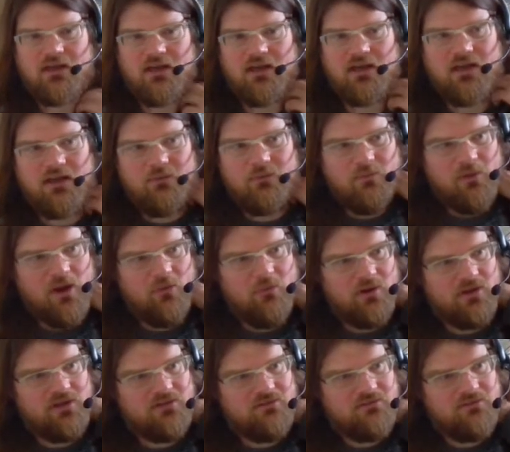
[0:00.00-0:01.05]
we might
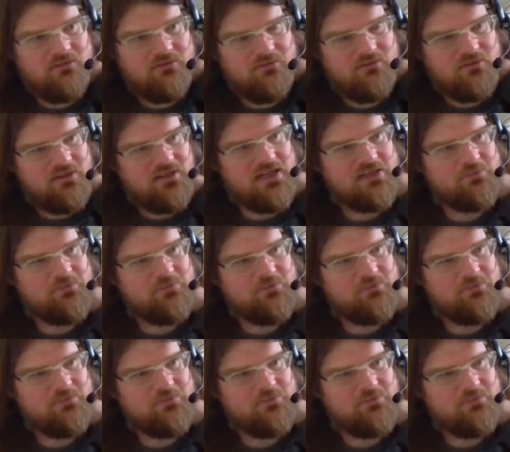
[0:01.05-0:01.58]
want to, things